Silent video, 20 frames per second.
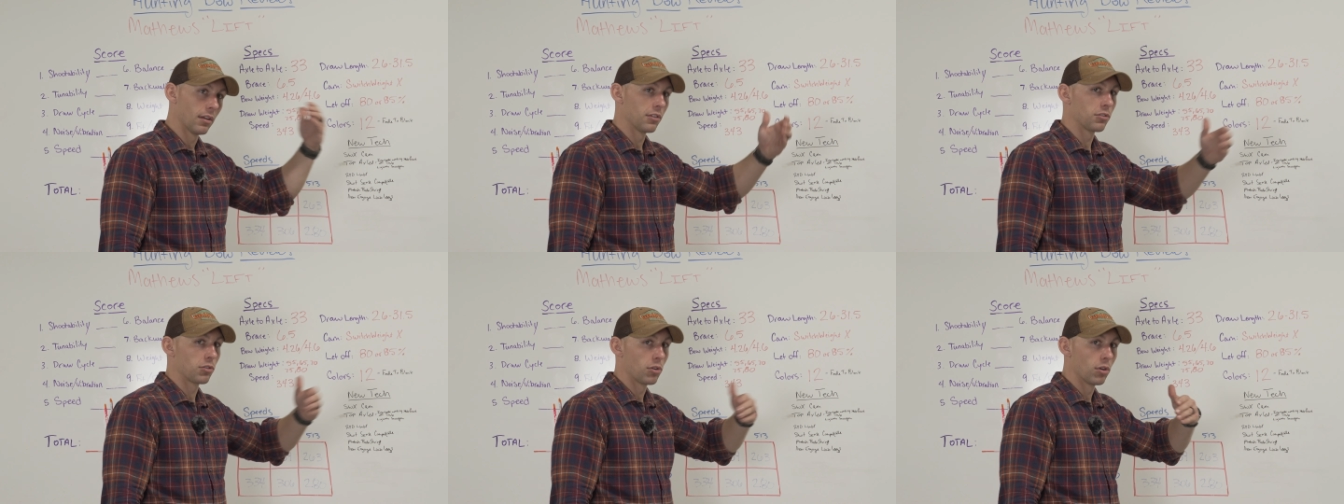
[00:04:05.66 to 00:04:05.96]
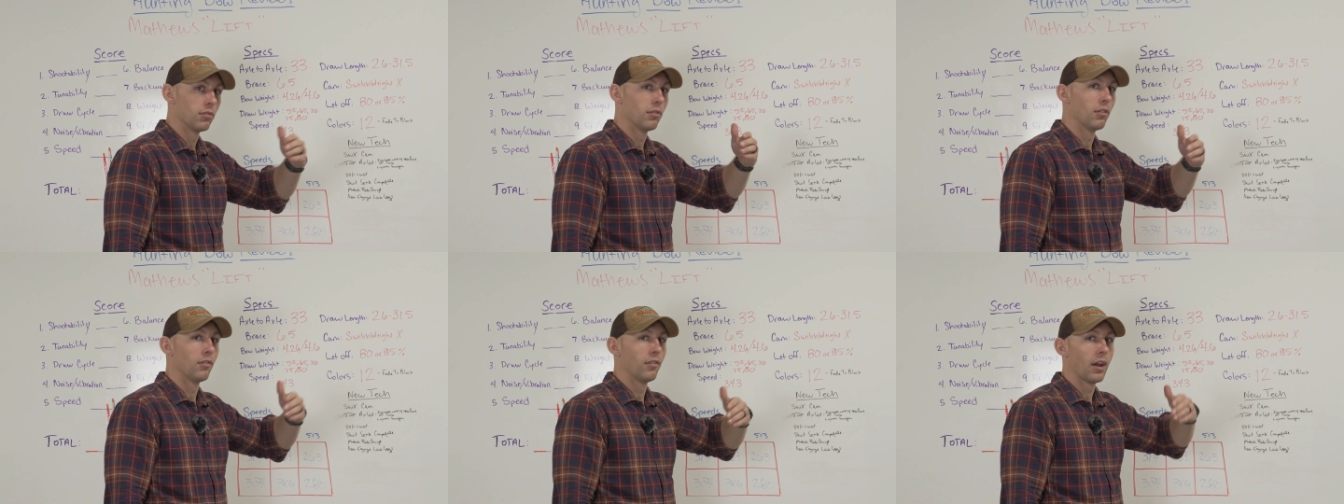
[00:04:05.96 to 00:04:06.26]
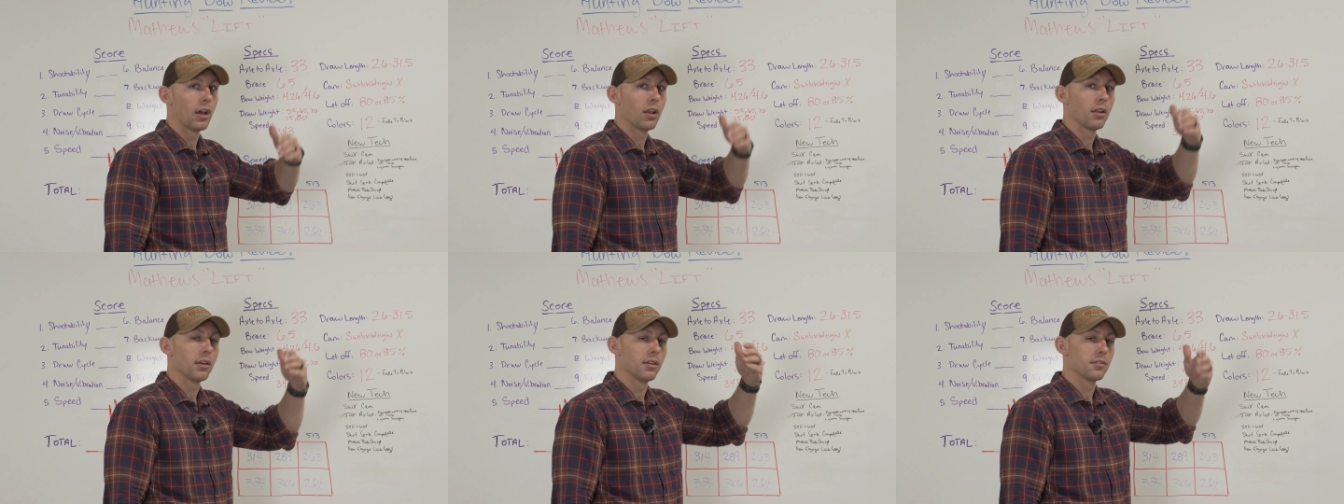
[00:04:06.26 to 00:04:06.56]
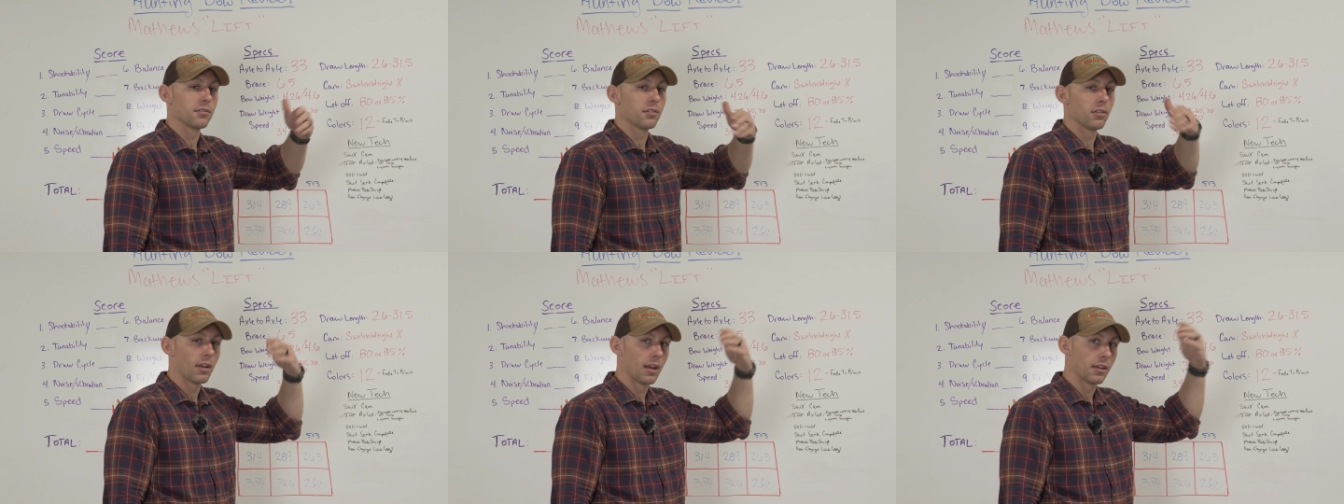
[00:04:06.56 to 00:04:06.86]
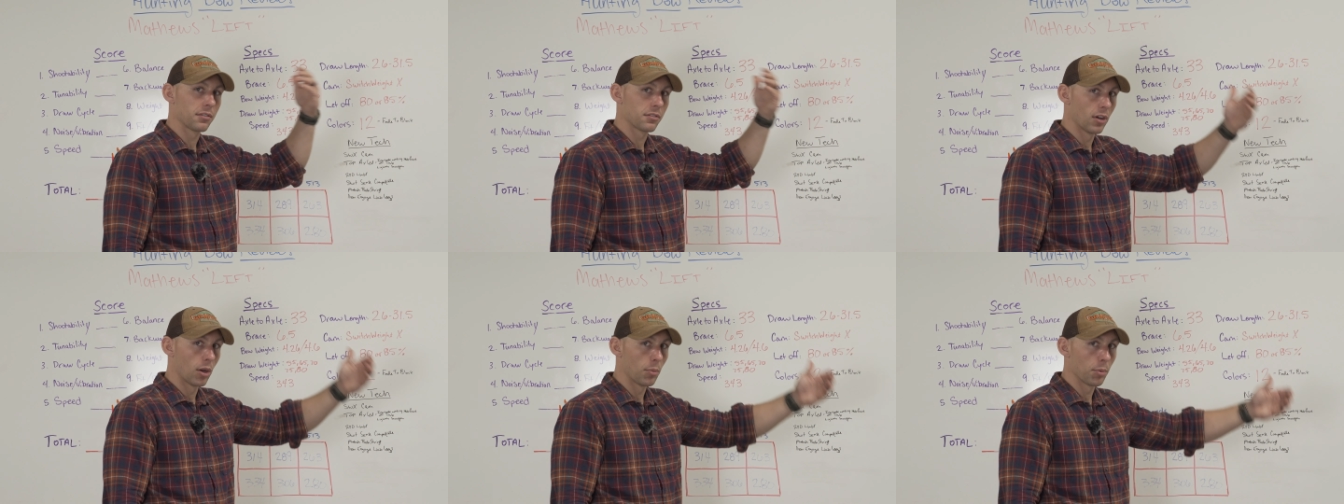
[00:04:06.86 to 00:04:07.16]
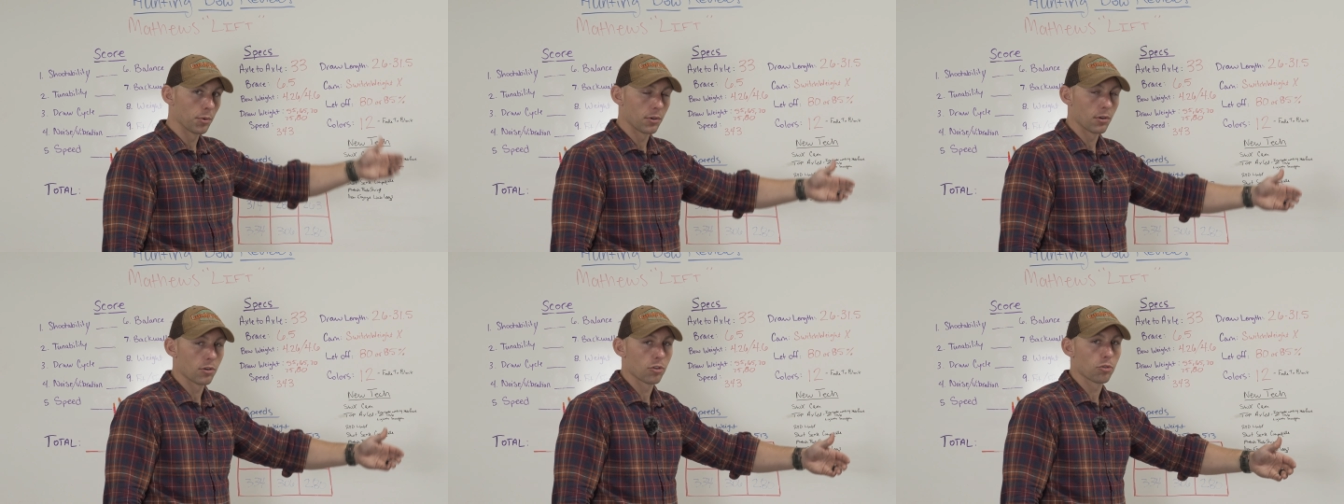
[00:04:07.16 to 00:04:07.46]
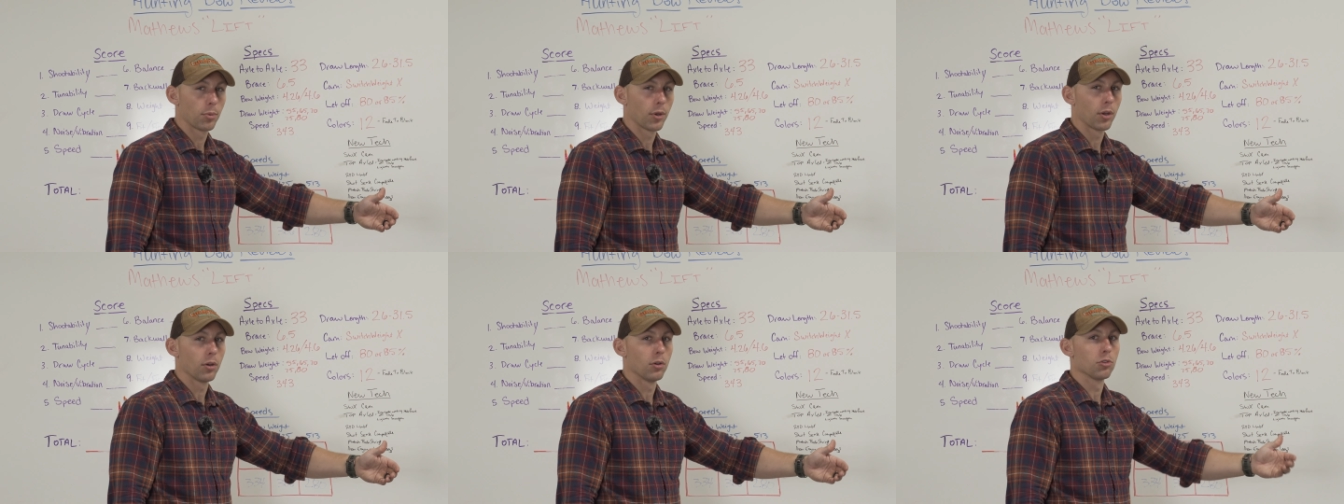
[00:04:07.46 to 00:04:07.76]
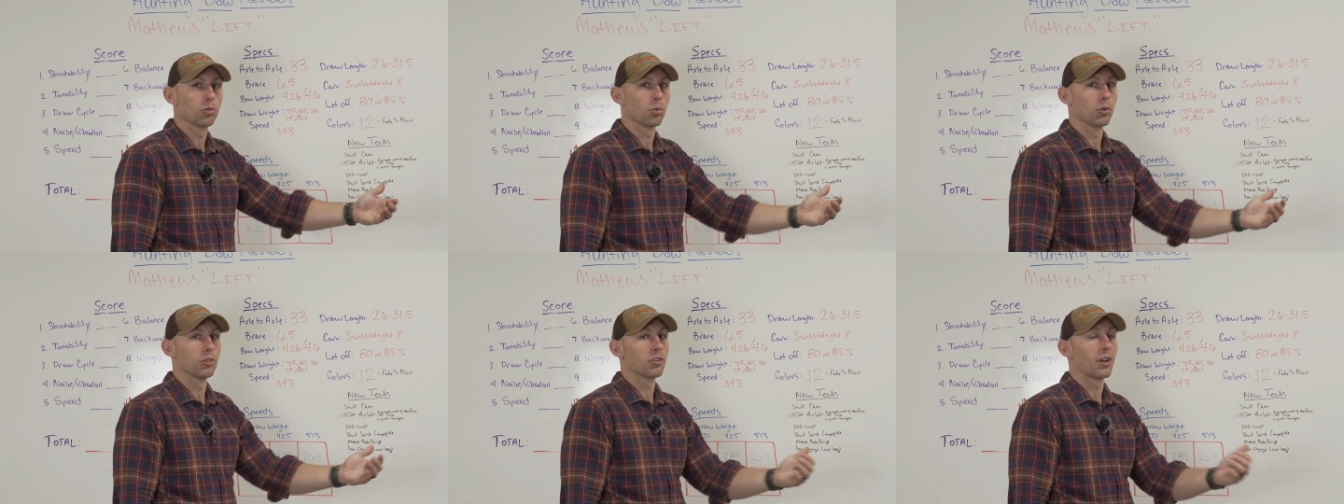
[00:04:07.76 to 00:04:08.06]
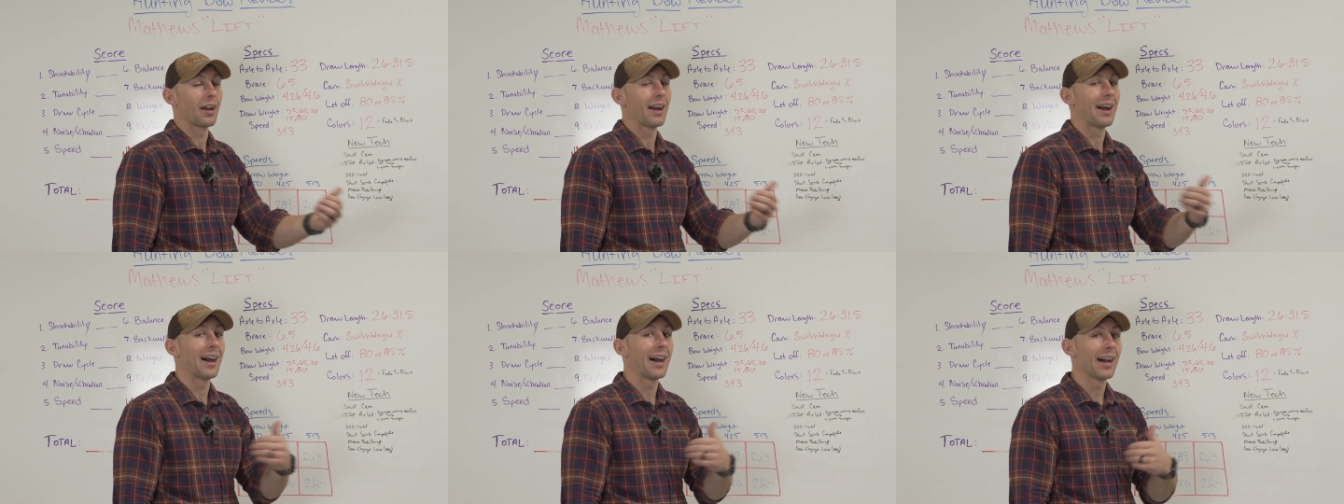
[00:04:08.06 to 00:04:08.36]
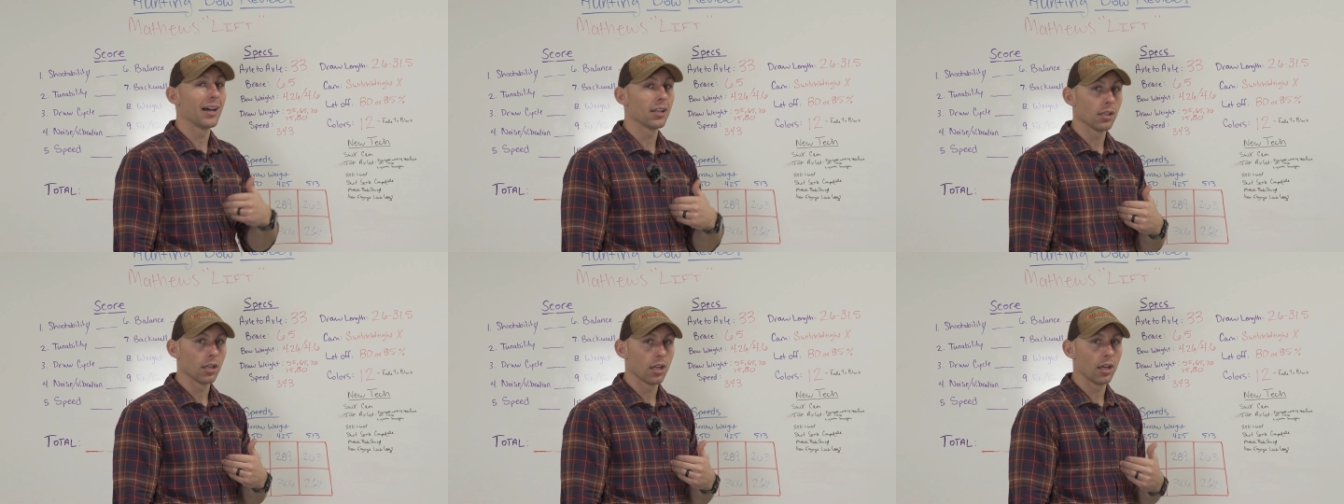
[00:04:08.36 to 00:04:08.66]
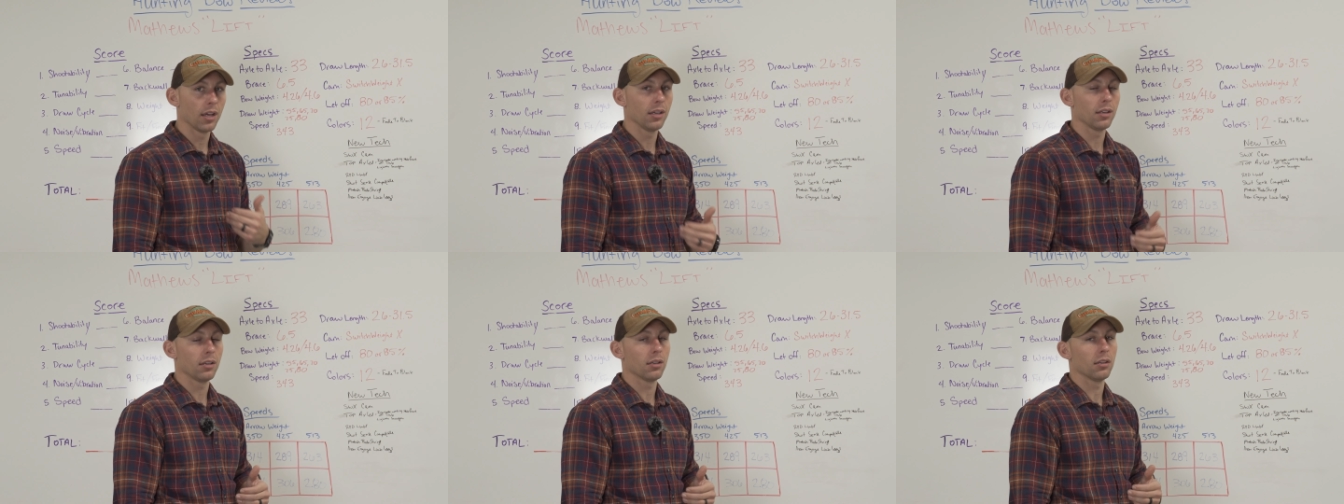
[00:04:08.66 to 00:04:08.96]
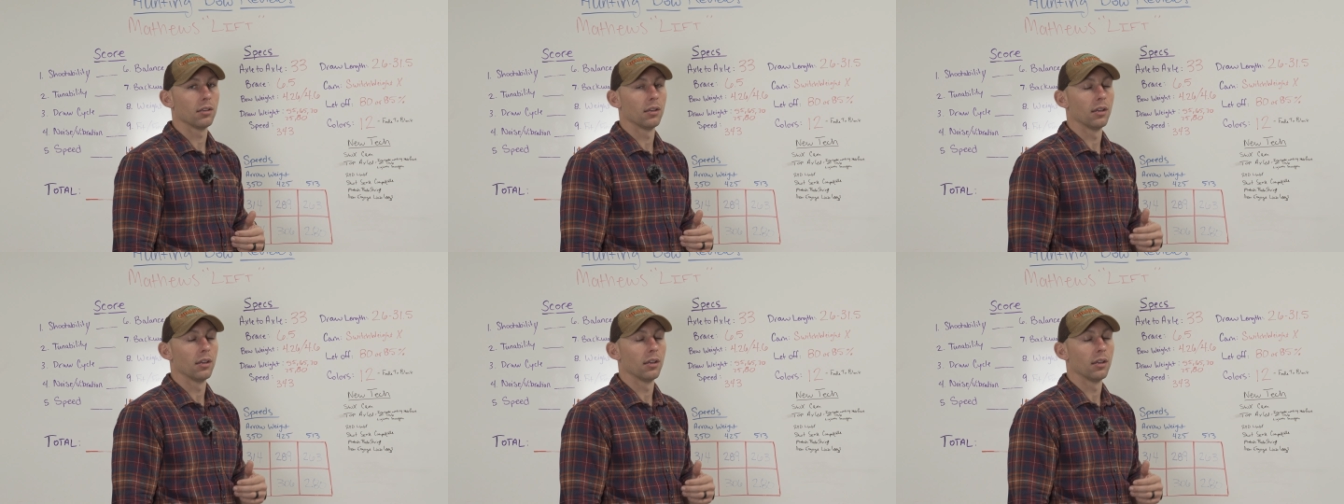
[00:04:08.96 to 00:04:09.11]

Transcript: good of a valley as the last couple years' bows, which I like.